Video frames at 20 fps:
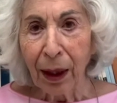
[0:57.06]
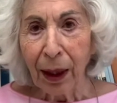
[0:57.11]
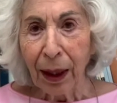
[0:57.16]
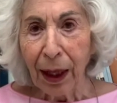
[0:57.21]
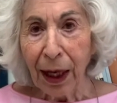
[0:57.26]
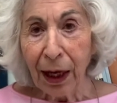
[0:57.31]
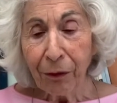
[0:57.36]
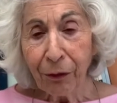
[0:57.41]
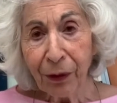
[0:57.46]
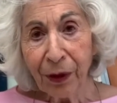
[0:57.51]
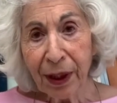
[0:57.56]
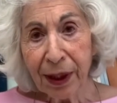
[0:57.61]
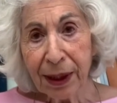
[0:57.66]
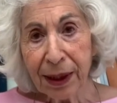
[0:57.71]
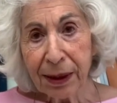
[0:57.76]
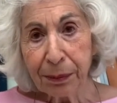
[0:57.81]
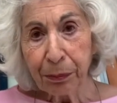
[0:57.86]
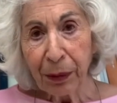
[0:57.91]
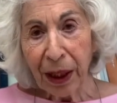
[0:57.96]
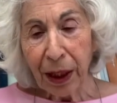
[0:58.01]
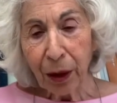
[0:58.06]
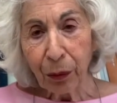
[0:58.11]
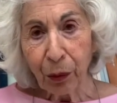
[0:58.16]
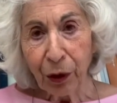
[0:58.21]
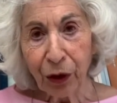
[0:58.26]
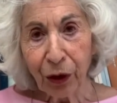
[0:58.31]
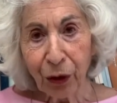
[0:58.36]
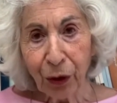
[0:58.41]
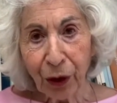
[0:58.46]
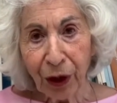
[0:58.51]
Everything is made
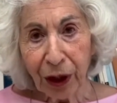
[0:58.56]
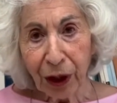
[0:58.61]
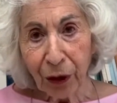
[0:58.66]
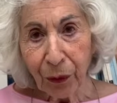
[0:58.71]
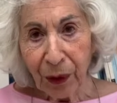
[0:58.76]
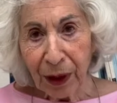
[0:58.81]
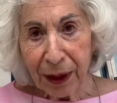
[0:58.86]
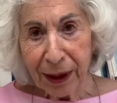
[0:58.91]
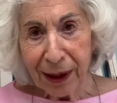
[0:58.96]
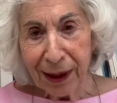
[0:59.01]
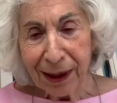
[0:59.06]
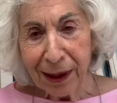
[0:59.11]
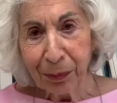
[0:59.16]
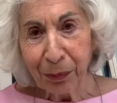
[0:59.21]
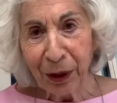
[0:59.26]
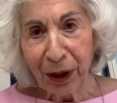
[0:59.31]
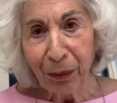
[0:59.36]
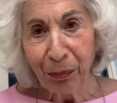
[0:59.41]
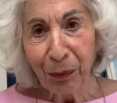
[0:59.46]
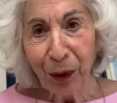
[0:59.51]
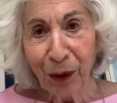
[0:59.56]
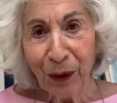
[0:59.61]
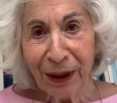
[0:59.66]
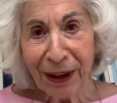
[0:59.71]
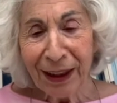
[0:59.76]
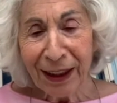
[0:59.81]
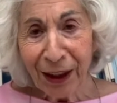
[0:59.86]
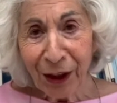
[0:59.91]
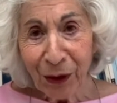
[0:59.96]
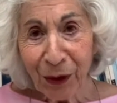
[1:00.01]
with good ingredients, but the most
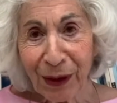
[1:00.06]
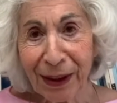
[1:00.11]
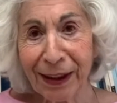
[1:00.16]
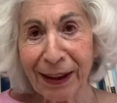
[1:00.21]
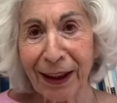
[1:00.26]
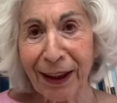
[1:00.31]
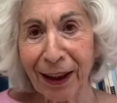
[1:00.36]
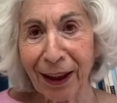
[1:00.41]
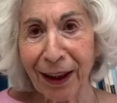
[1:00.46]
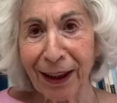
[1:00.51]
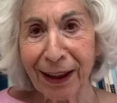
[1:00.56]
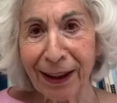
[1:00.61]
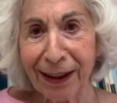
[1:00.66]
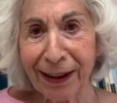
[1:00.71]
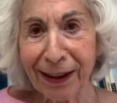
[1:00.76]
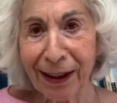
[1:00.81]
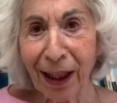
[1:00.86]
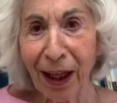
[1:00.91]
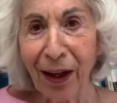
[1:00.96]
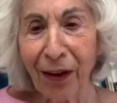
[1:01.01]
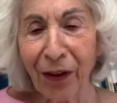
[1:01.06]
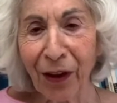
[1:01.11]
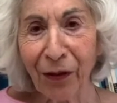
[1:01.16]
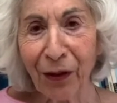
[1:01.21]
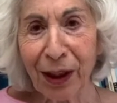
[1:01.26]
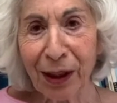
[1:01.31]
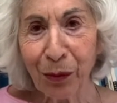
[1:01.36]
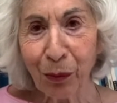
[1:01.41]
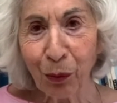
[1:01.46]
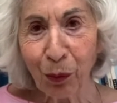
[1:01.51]
interesting is there
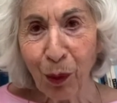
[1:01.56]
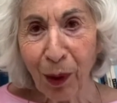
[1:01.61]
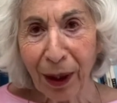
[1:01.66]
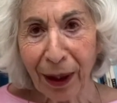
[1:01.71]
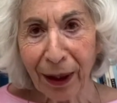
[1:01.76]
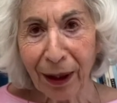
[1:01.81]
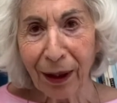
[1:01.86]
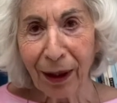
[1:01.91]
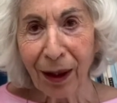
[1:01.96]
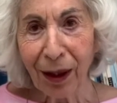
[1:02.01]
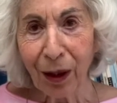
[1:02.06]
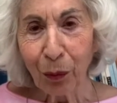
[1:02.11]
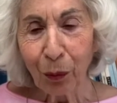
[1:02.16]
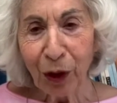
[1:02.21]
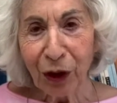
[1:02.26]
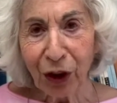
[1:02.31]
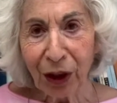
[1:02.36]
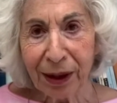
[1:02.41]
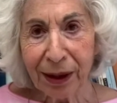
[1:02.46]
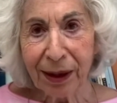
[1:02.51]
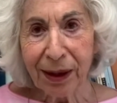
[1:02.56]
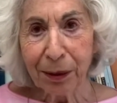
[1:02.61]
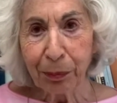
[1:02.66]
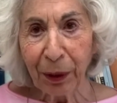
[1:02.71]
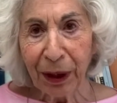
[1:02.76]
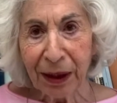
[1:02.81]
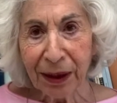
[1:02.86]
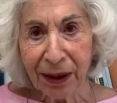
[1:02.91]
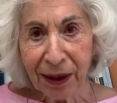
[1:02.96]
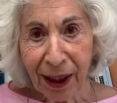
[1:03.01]
is one which is
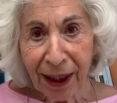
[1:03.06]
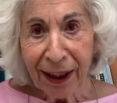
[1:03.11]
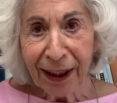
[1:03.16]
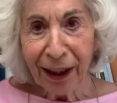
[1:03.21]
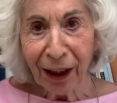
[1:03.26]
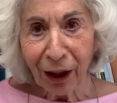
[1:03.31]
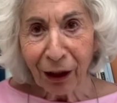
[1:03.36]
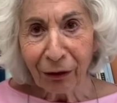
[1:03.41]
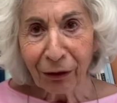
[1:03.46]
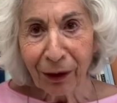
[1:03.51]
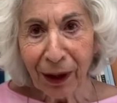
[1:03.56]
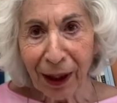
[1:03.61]
spectacular for